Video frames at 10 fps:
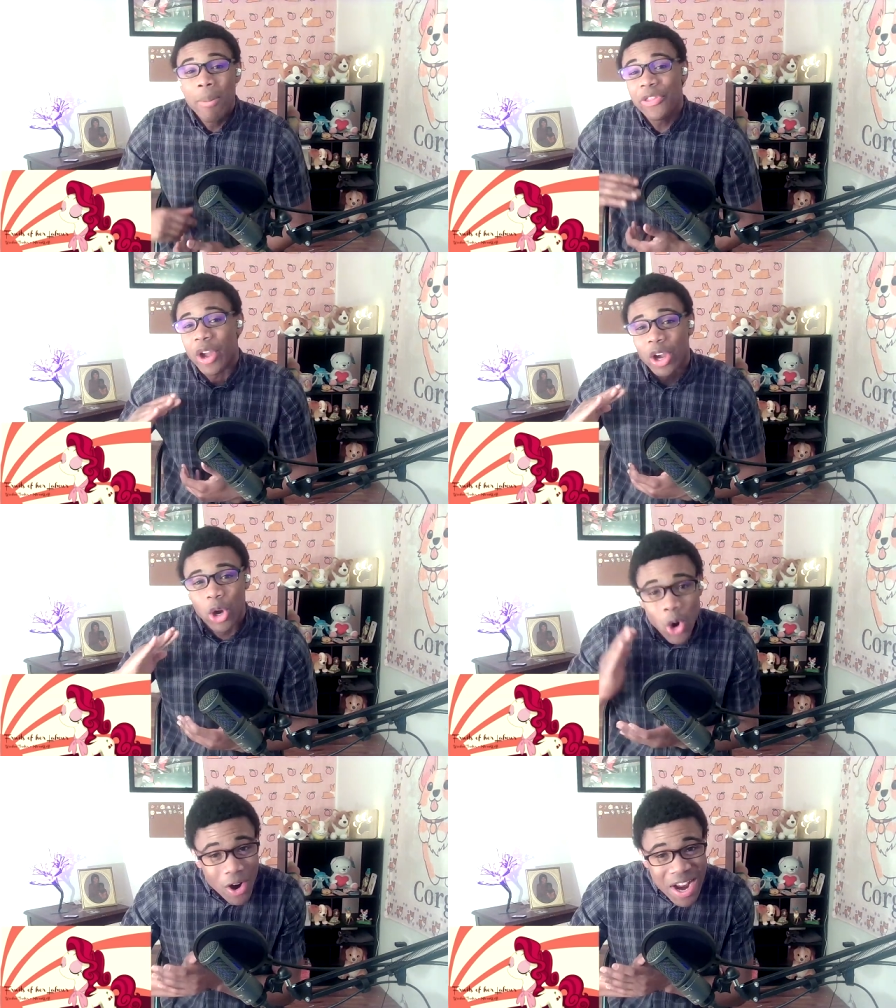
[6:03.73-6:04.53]
But the
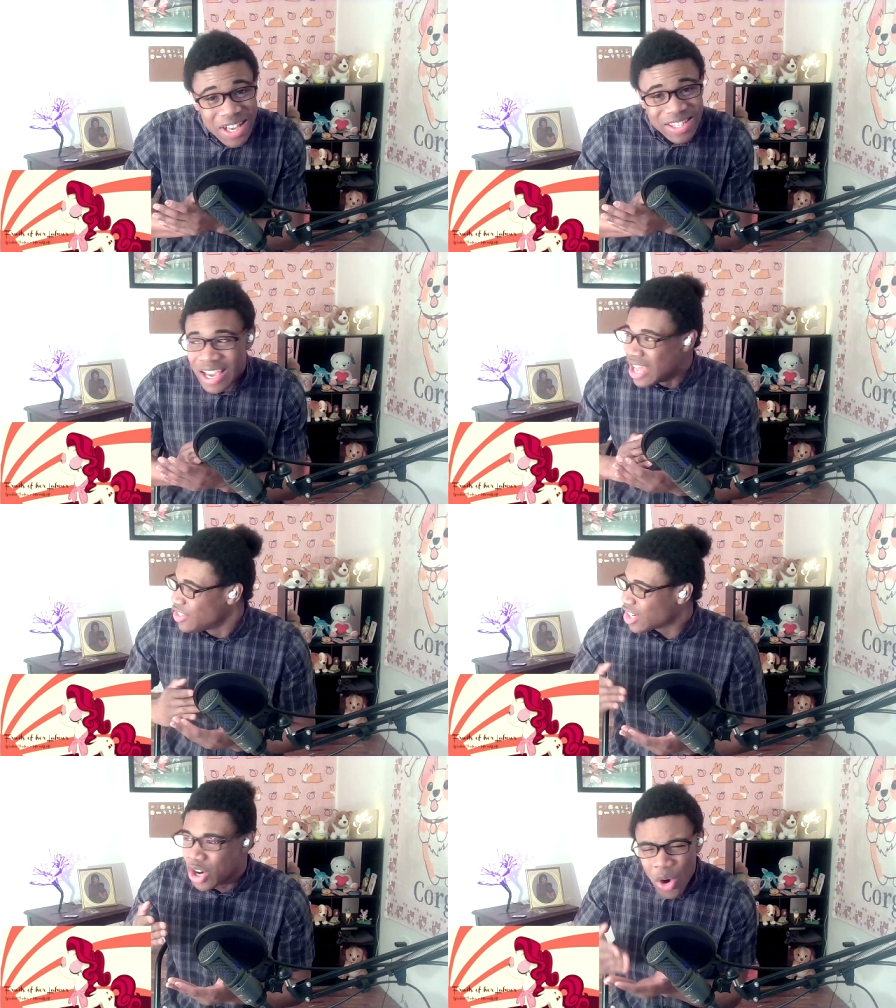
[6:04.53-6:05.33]

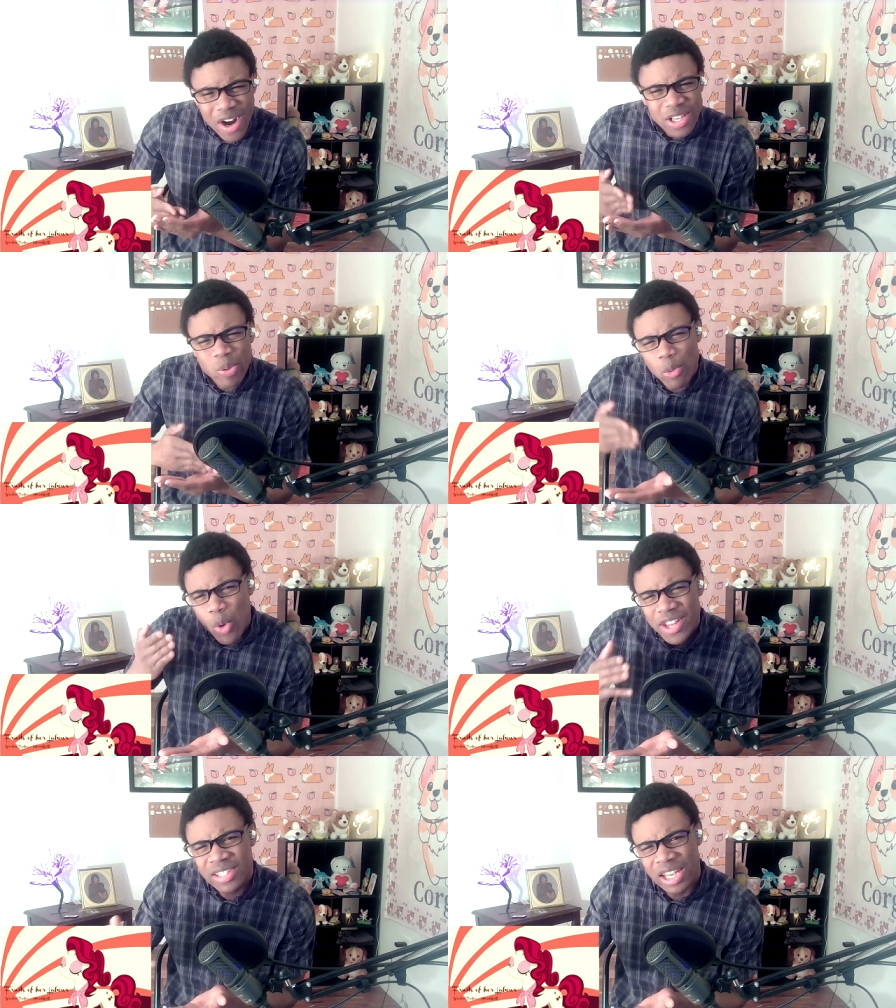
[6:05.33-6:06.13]
chorus when
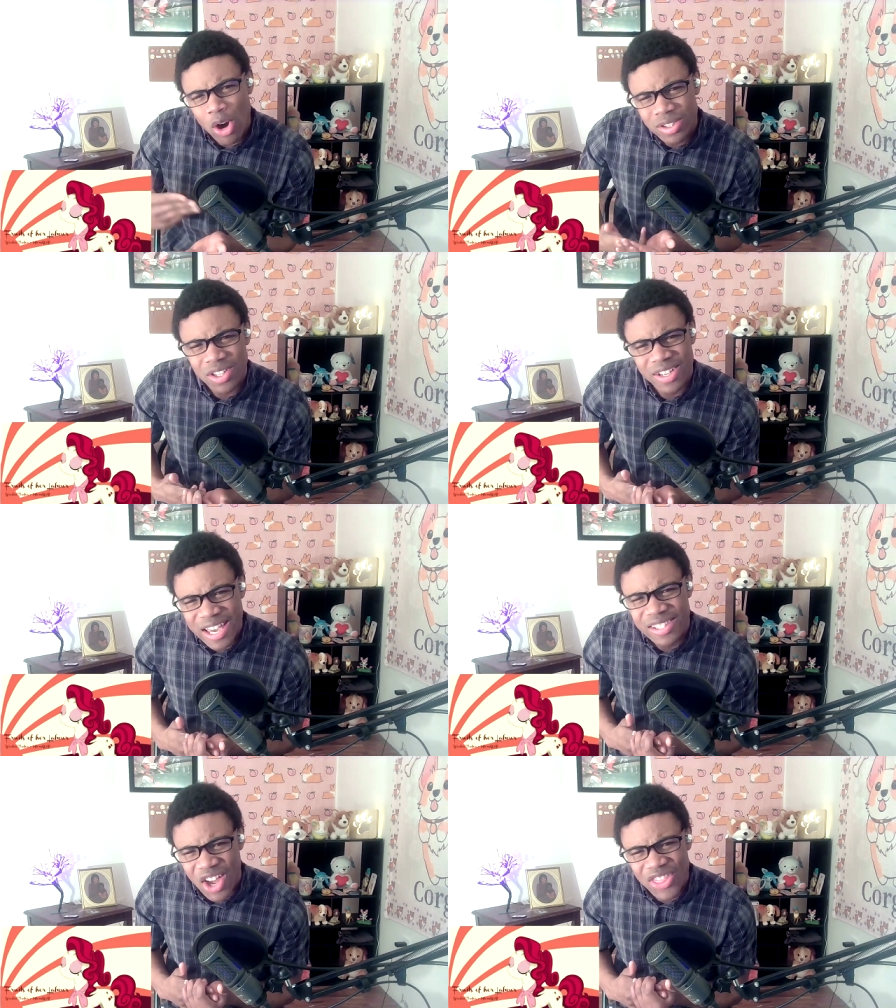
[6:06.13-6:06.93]
Wooden Toaster
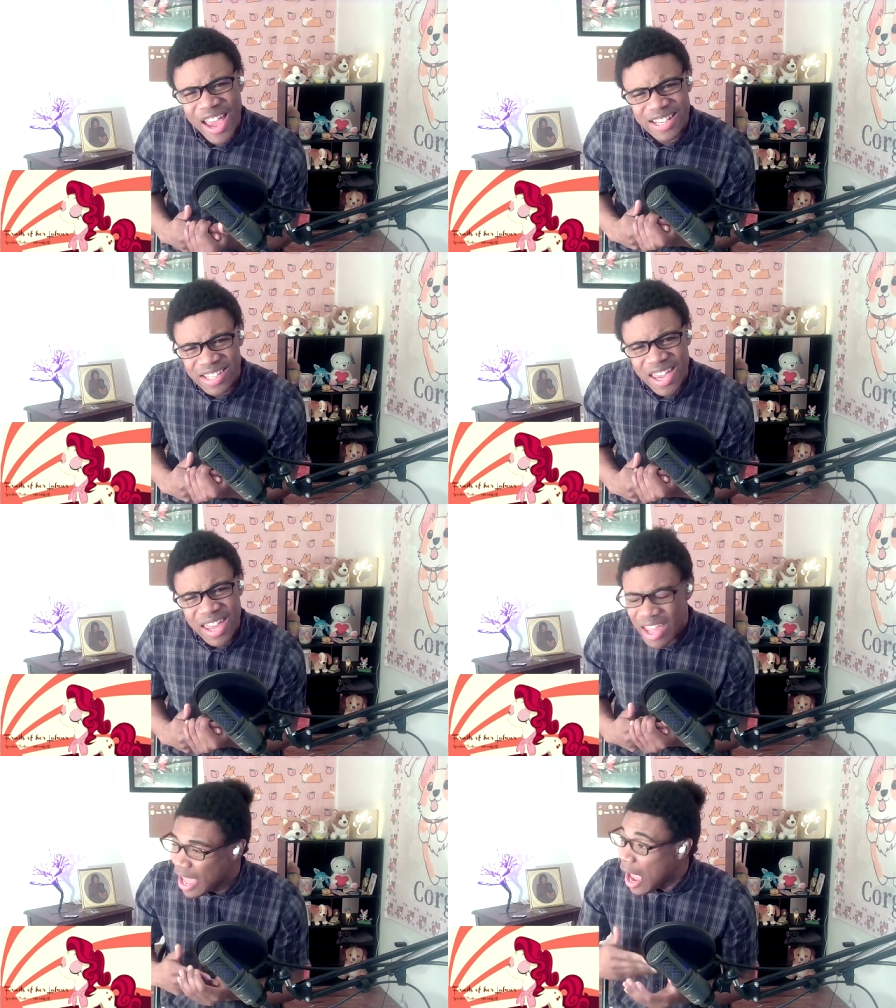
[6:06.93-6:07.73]
gets on that
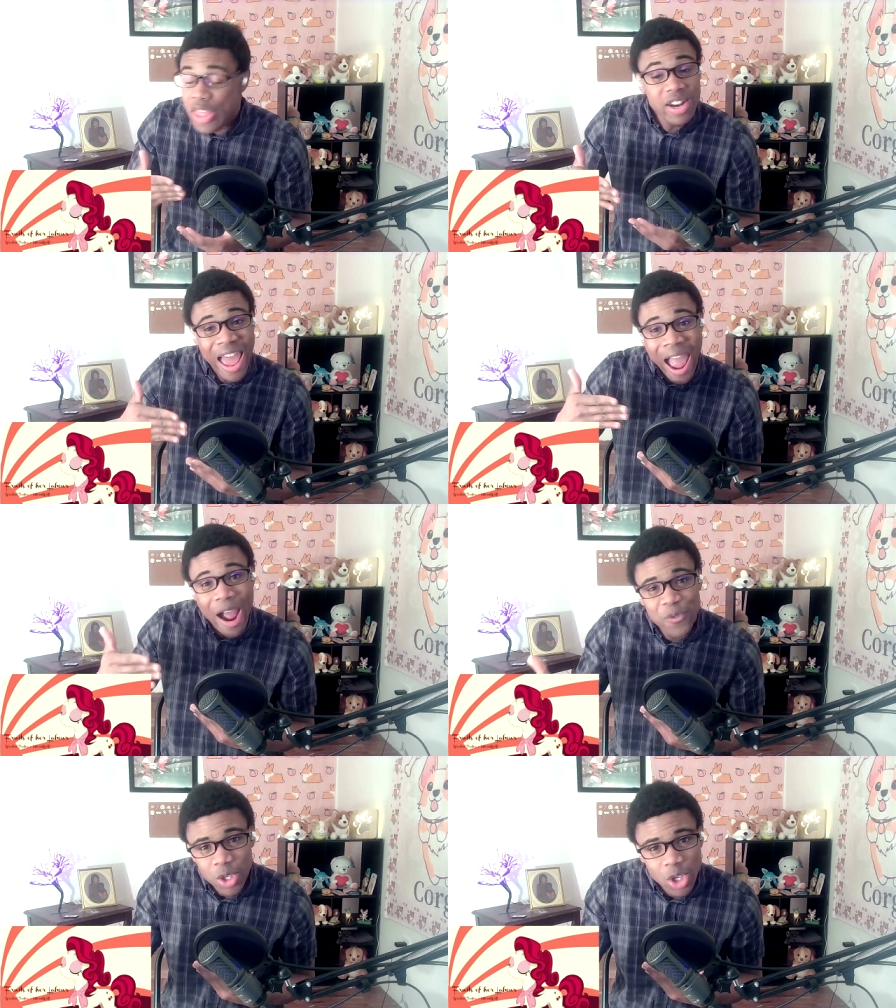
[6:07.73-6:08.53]
shit, and then
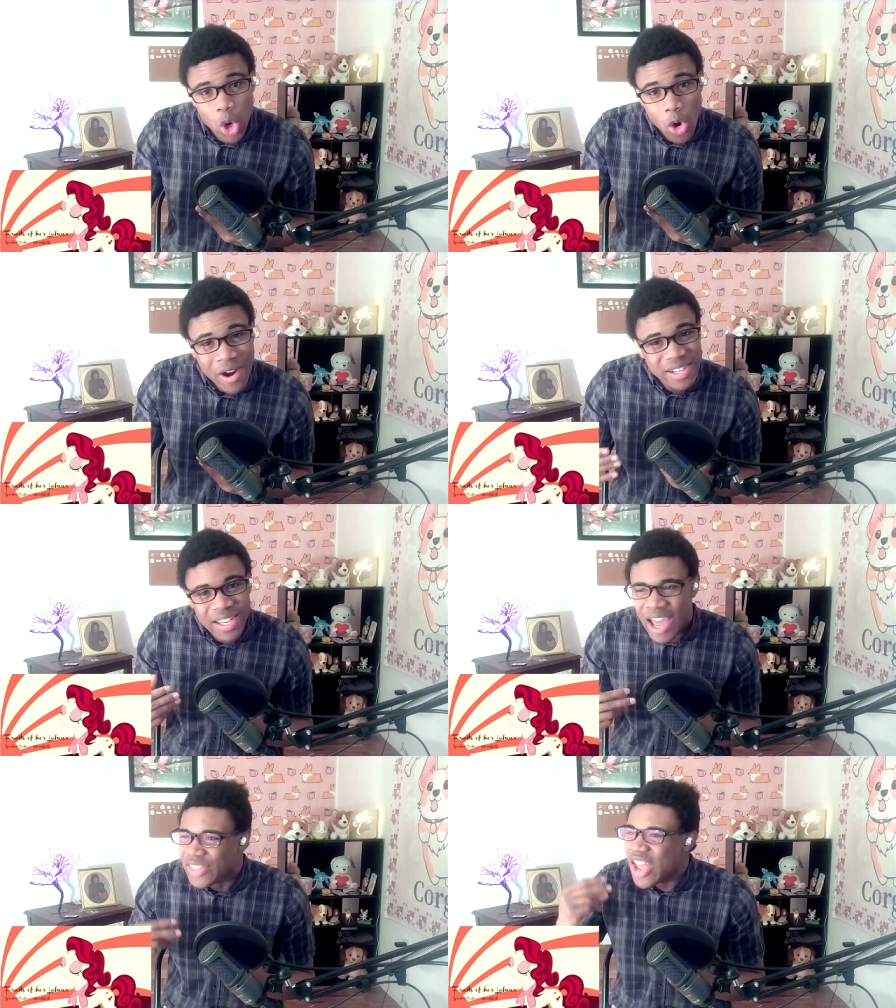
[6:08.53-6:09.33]
after the chorus,
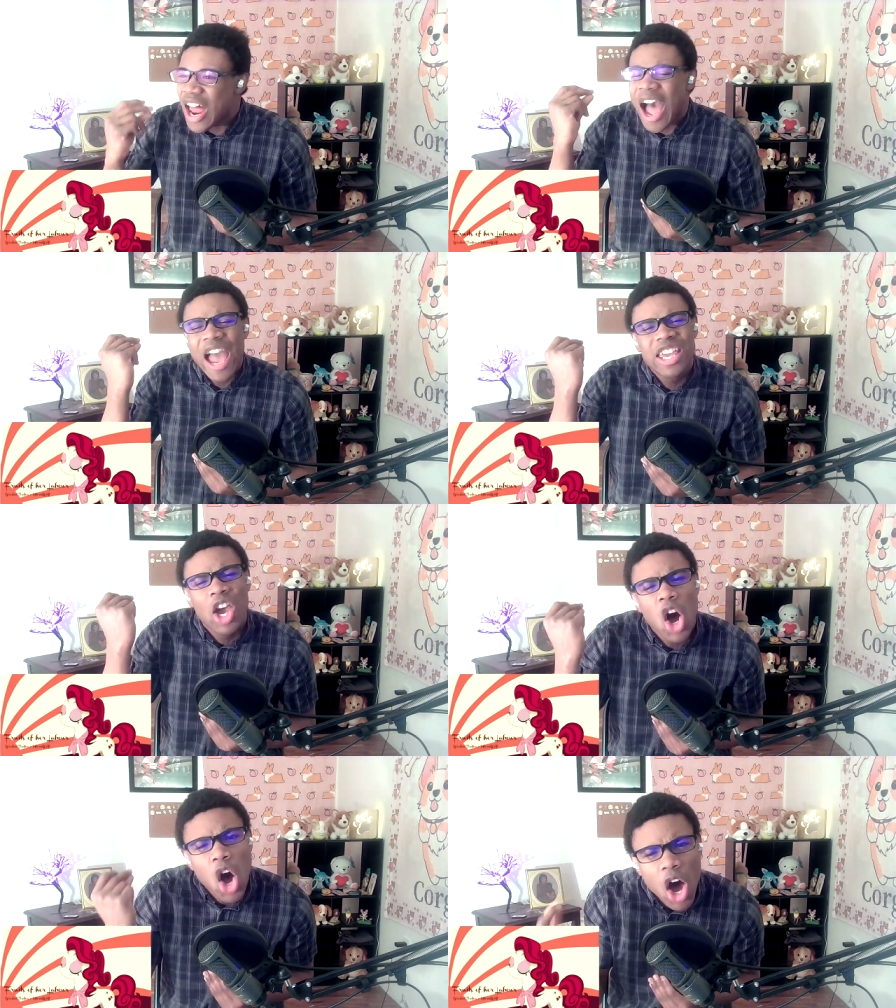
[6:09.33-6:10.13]
that
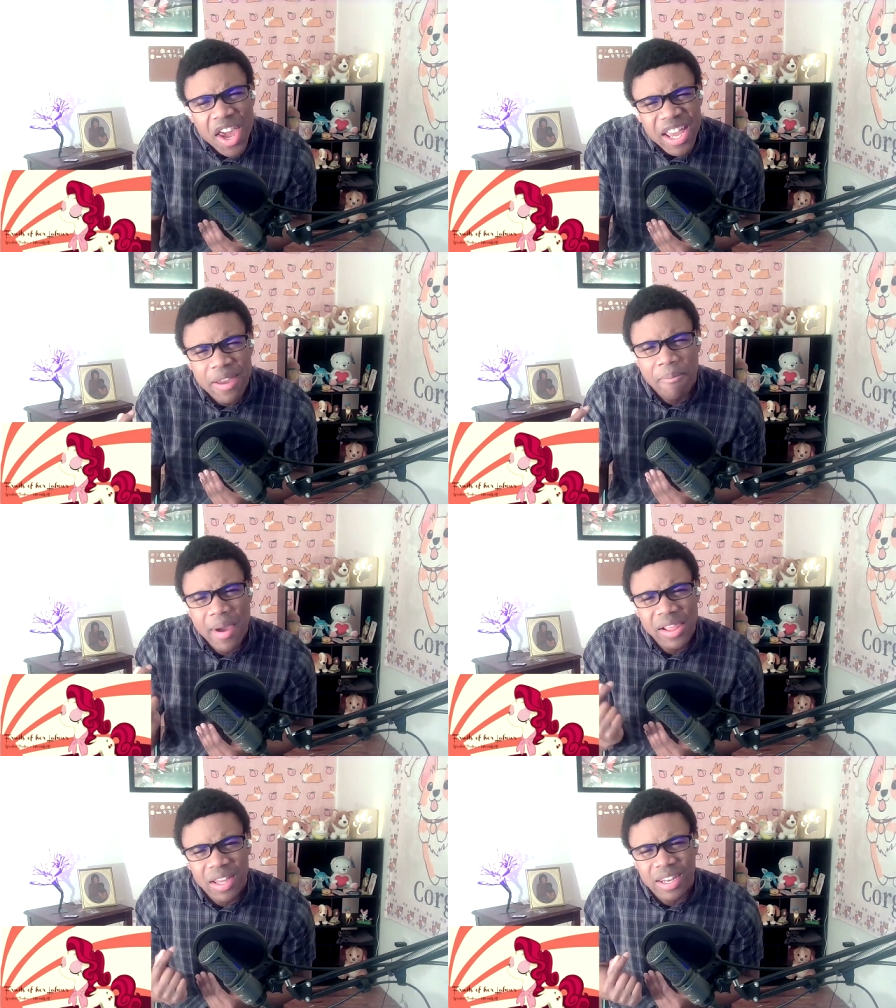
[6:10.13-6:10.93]
iconic
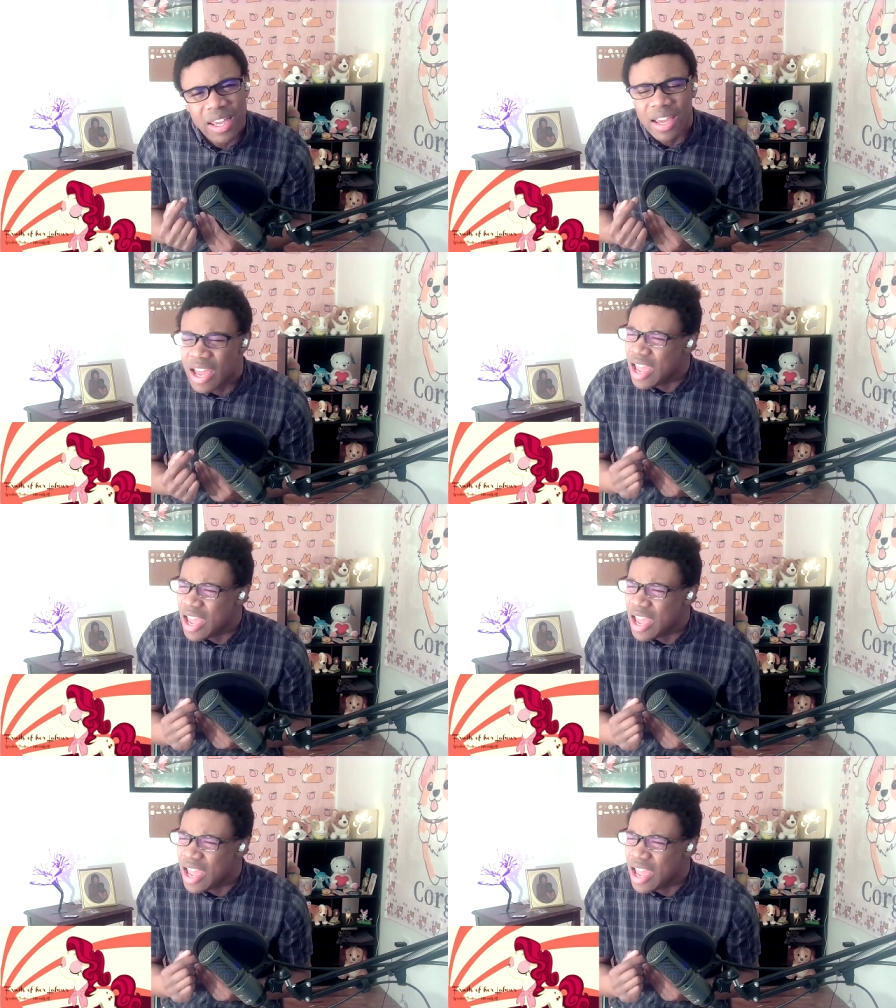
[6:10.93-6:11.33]
melody,